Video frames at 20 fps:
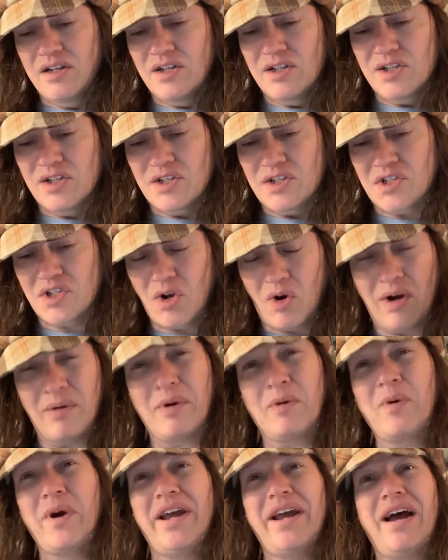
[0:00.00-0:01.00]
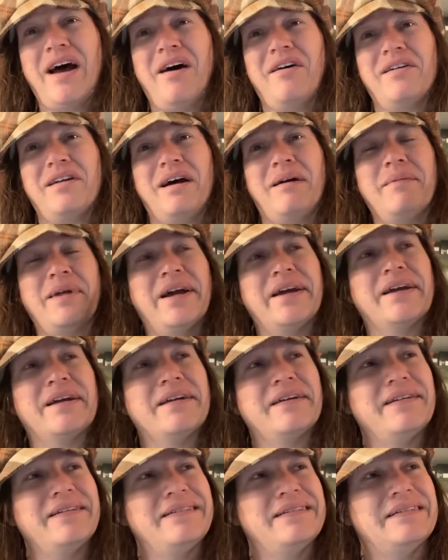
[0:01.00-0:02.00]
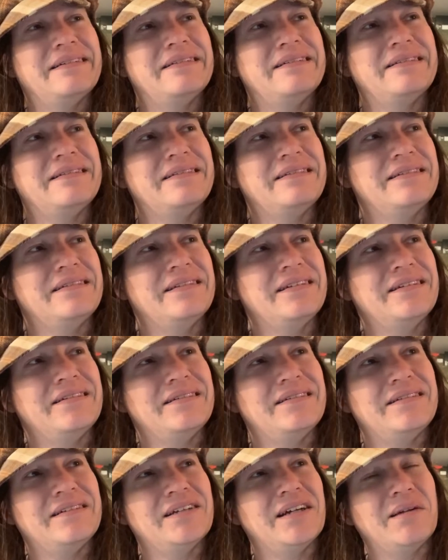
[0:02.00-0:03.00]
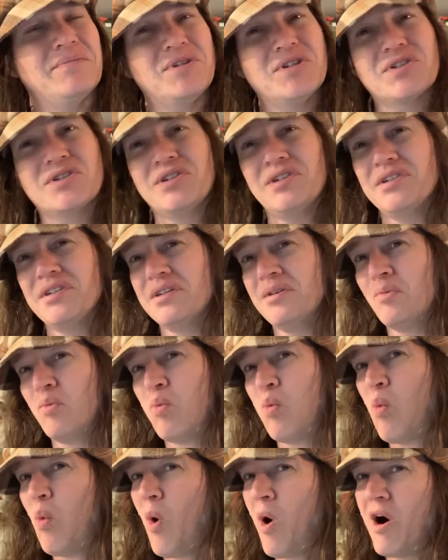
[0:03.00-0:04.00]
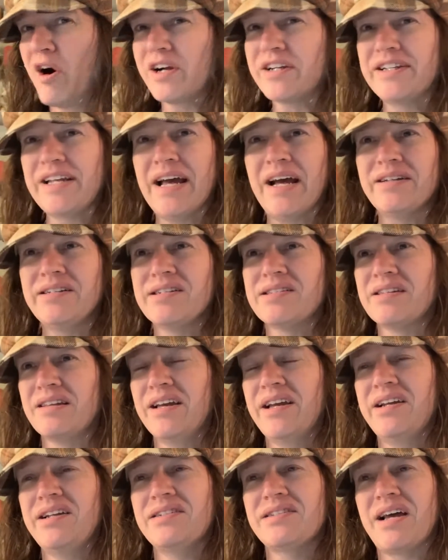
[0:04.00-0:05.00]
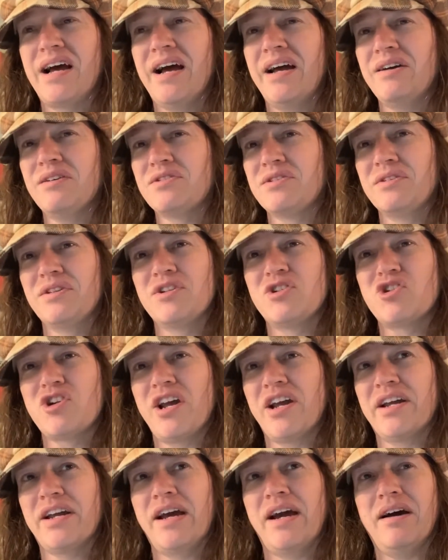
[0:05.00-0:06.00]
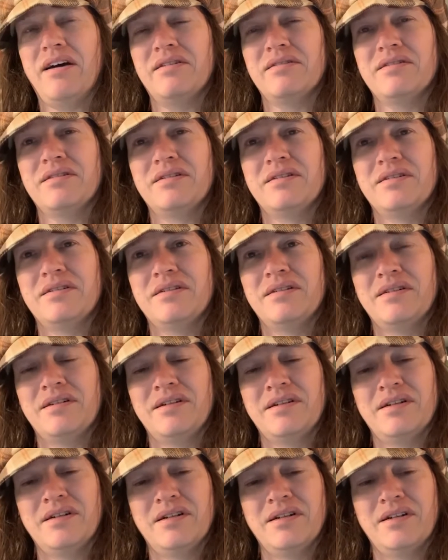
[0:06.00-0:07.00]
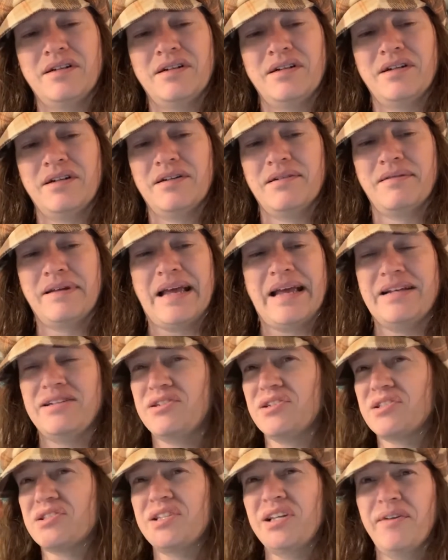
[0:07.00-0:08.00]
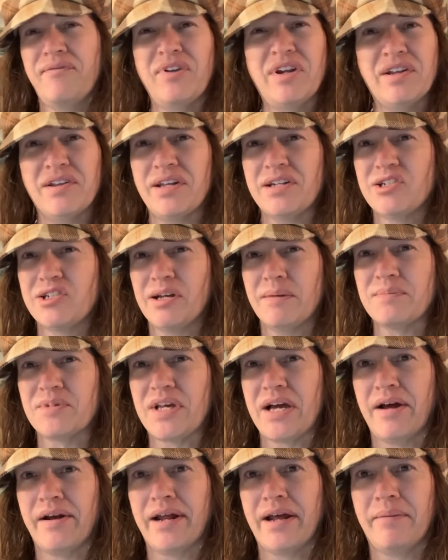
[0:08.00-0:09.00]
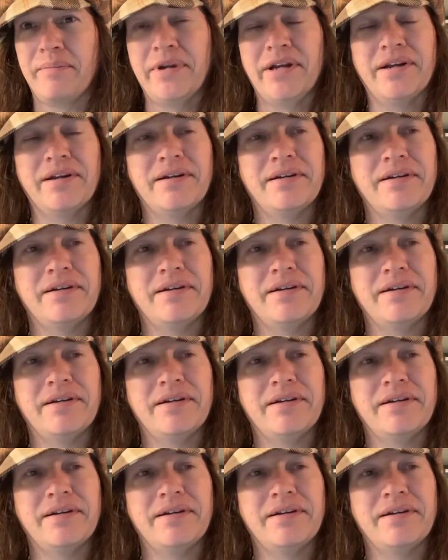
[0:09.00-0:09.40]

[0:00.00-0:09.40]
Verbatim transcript: So on my way out, I'm like, I'm just gonna walk down this lady's aisle to the checkout and just see if anything jumps out at me.